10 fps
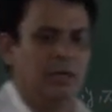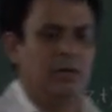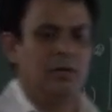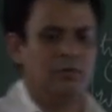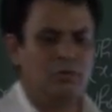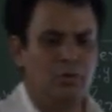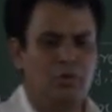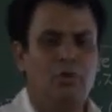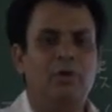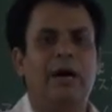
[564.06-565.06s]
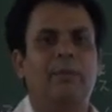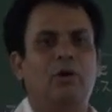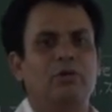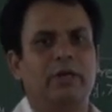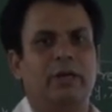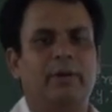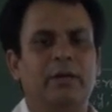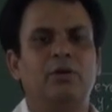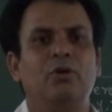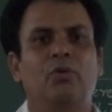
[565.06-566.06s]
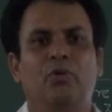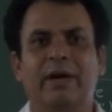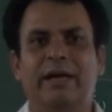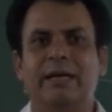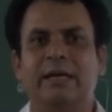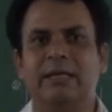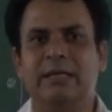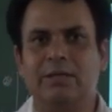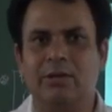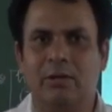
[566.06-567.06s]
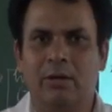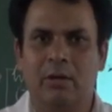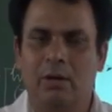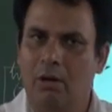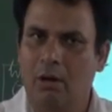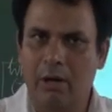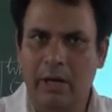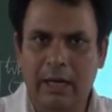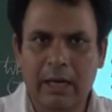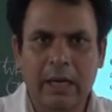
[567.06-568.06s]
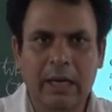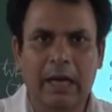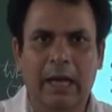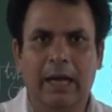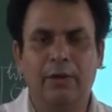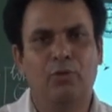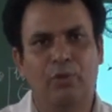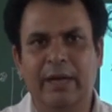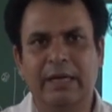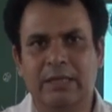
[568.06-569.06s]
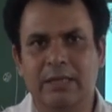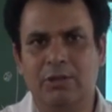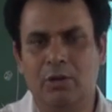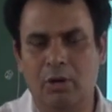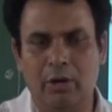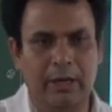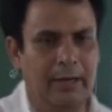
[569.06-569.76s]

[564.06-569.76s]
to know about the event, where it is occurring and when it is occurring.